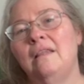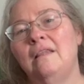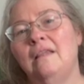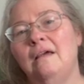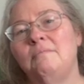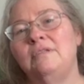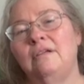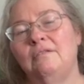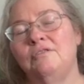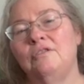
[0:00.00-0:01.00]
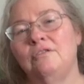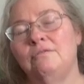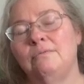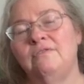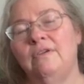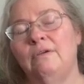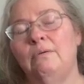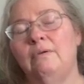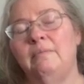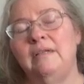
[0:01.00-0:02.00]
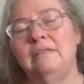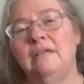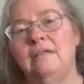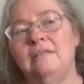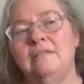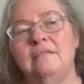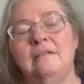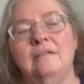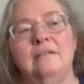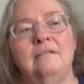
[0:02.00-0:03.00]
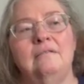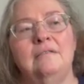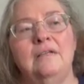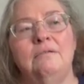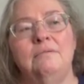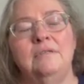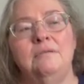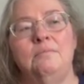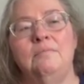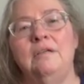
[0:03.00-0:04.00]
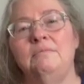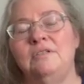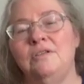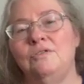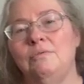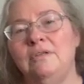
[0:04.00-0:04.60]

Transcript: that particular church was very well maintained, and it was a joy